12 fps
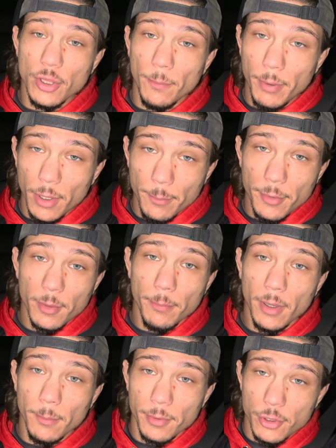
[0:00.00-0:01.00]
of
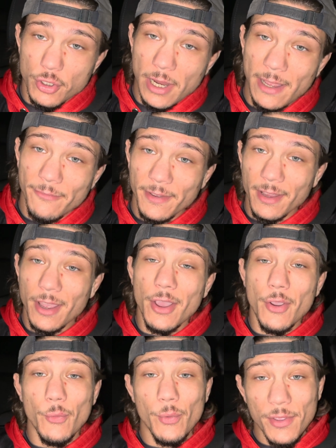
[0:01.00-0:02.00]
bumper-to-bumper traffic,
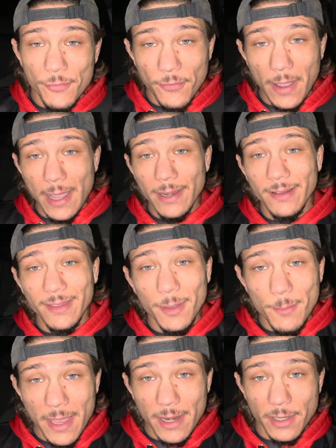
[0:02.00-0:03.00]
we finally
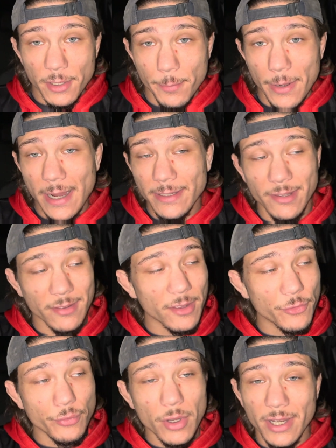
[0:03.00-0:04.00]
made it to practice.
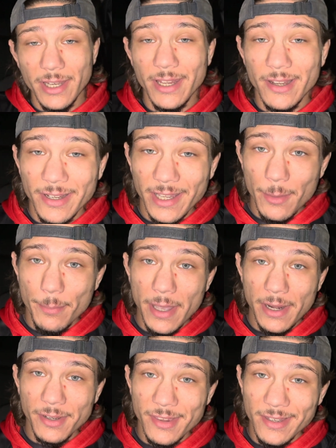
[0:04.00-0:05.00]
Let's run in here and get
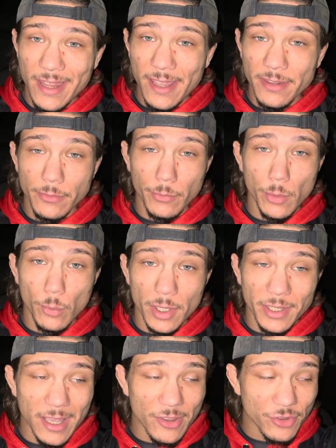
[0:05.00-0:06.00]
better today than we were
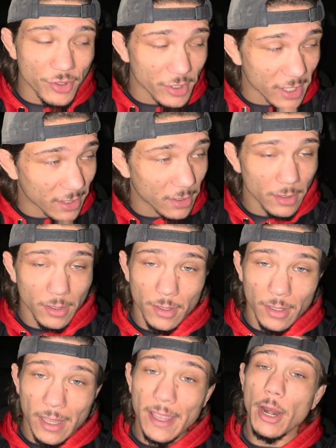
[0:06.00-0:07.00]
yesterday.
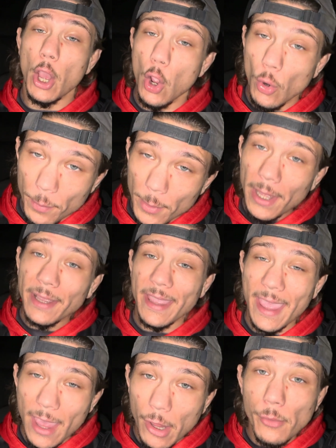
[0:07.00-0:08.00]
and hope like
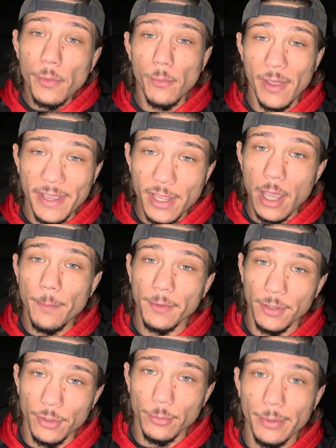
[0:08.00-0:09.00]
hell we wake up a little